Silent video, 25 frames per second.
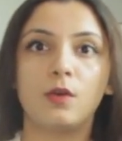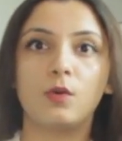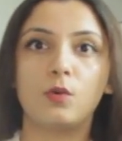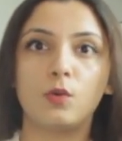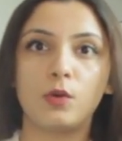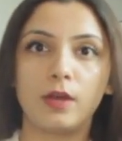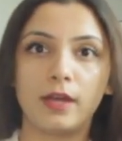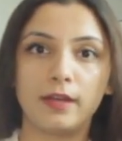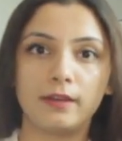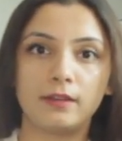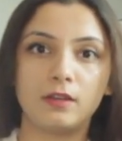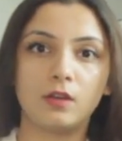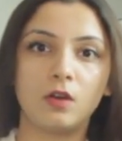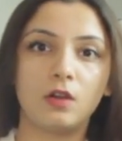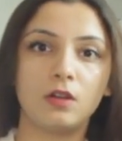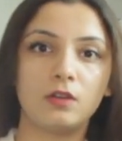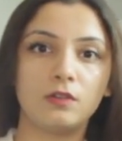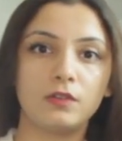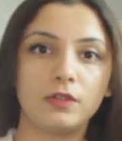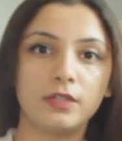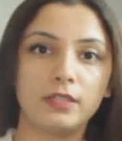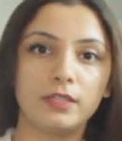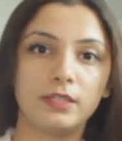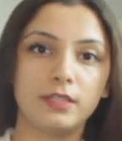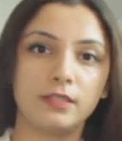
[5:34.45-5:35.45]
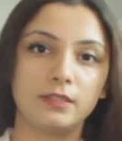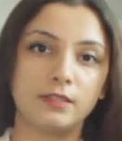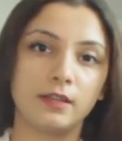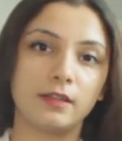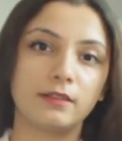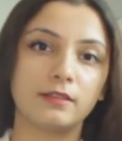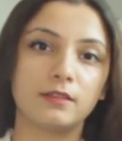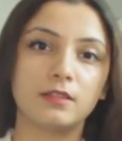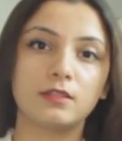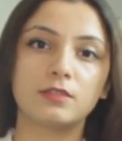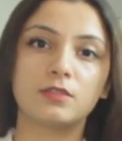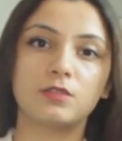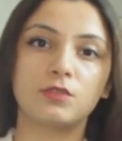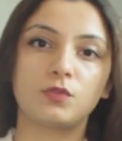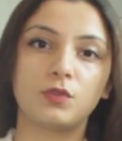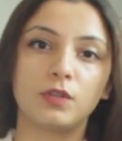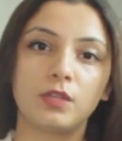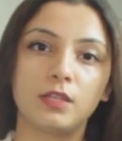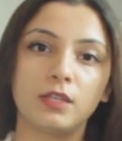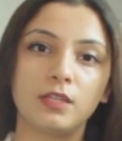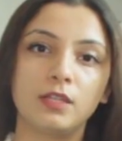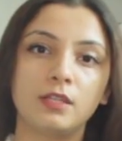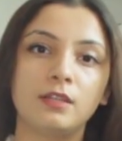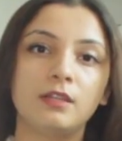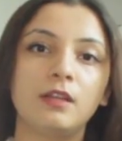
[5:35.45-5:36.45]
who had already done this
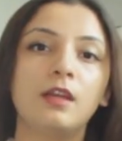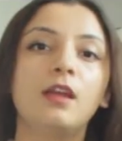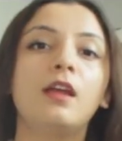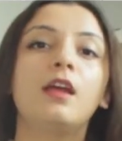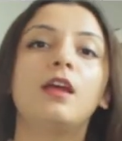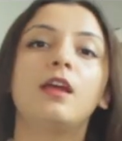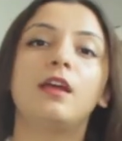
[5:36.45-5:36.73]
training